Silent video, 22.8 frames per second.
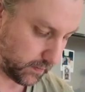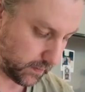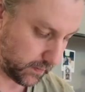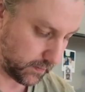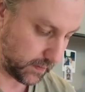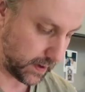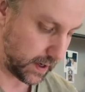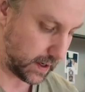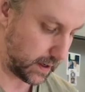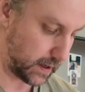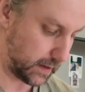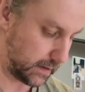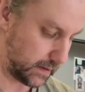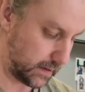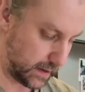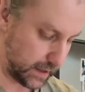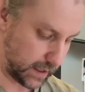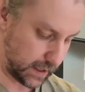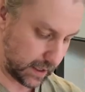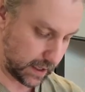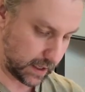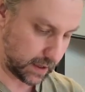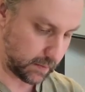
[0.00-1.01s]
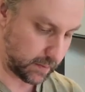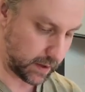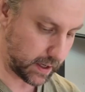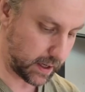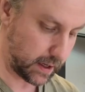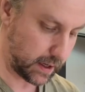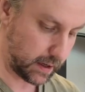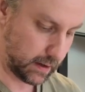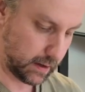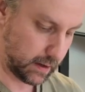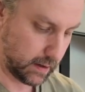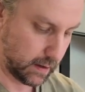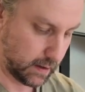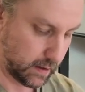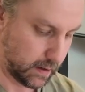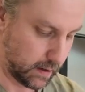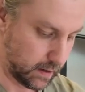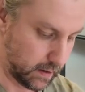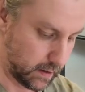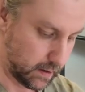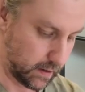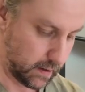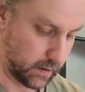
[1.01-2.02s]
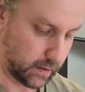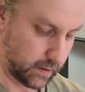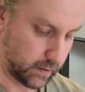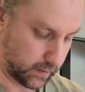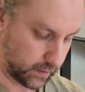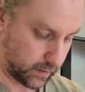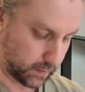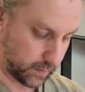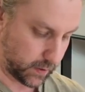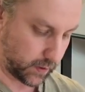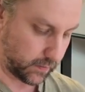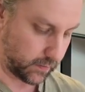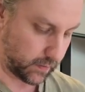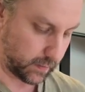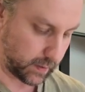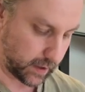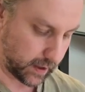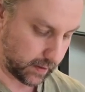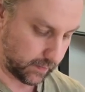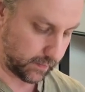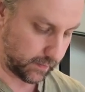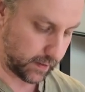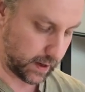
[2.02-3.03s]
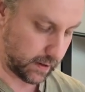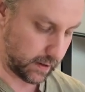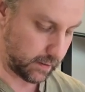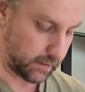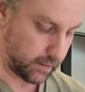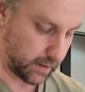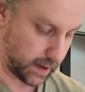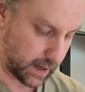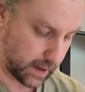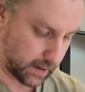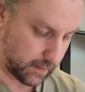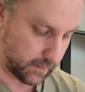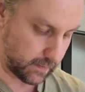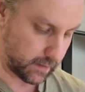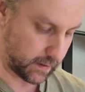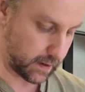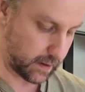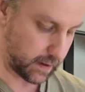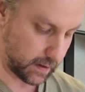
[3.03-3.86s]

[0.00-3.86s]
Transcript: Find it sticking a bit, just move a bit of flour around.